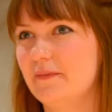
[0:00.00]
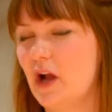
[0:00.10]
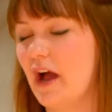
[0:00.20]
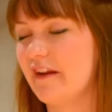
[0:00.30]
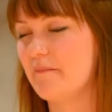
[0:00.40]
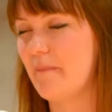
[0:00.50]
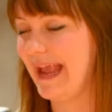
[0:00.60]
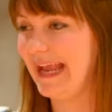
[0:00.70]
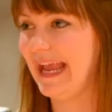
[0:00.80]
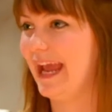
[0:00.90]
the kind of
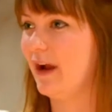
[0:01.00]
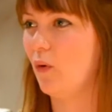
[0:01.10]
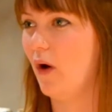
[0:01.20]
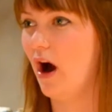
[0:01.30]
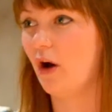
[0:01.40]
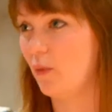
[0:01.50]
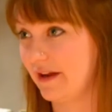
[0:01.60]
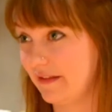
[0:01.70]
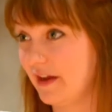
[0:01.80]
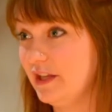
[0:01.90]
making or
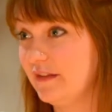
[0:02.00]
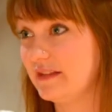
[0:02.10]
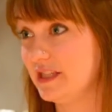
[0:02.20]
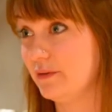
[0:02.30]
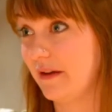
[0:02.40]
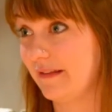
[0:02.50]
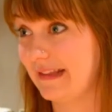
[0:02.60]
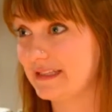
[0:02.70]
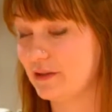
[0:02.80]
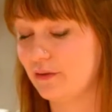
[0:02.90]
artwork that I used to do when I was
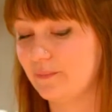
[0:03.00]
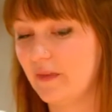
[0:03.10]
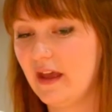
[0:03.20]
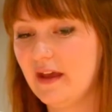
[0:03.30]
little.